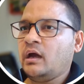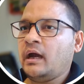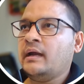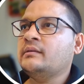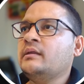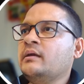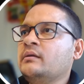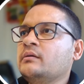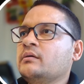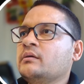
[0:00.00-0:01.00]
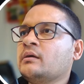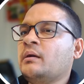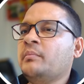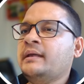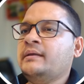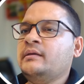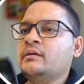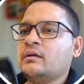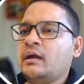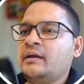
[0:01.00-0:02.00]
and then come back
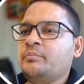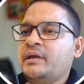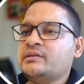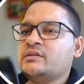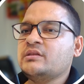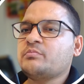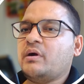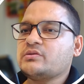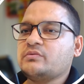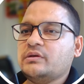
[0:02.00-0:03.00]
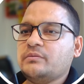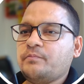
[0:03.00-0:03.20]
here and paste this password.